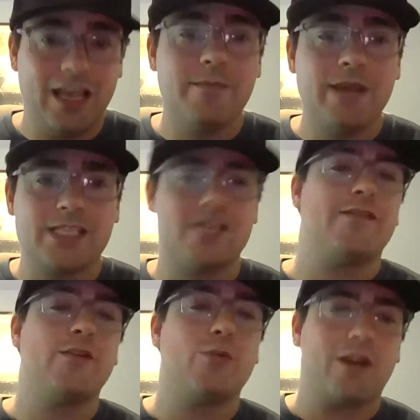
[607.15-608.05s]
Imagine
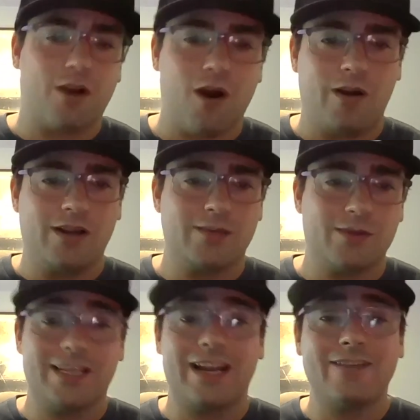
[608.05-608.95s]
if you were in a car and
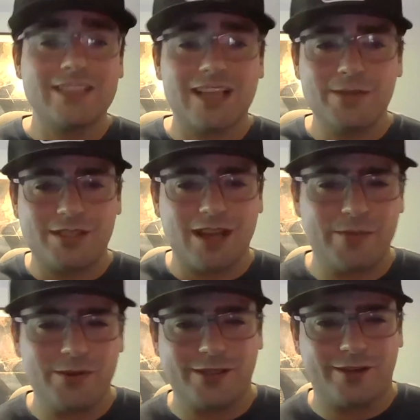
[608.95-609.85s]
someone said, every time you stop
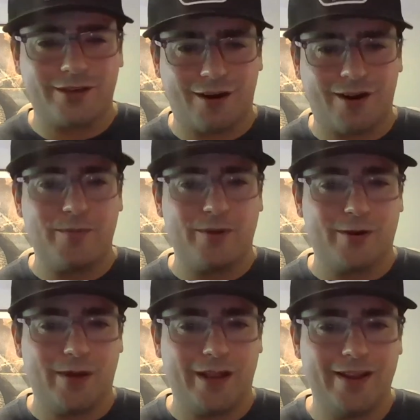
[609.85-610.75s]
using your car and put it
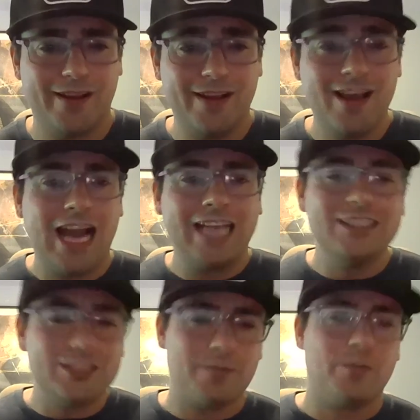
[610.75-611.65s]
away, I need
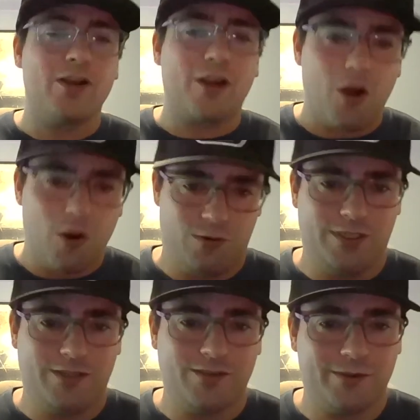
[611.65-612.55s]
you to plug a hose
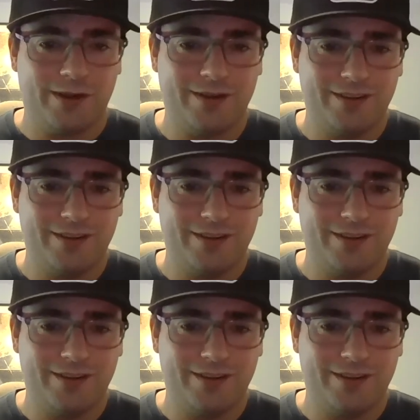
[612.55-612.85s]
into it.